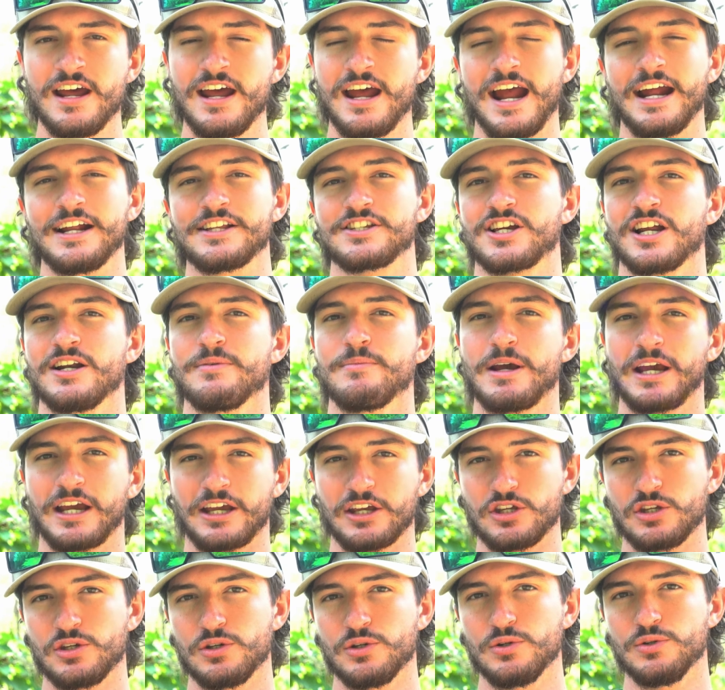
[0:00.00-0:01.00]
it's going to make a
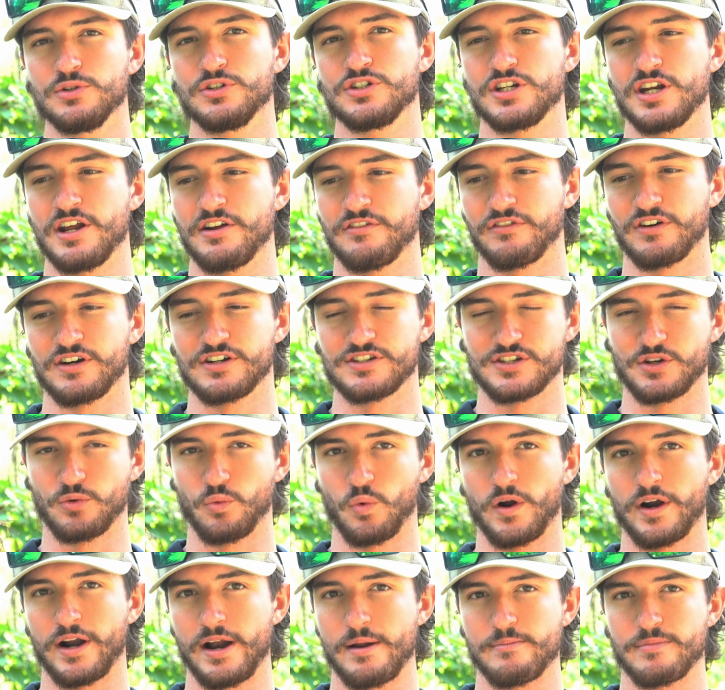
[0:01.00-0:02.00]
huge difference in
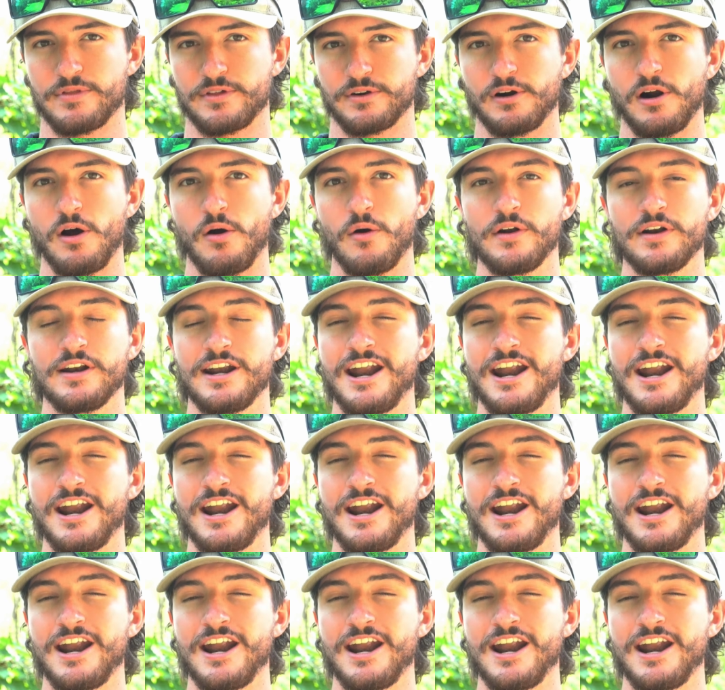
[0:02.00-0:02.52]
what I'm throwing.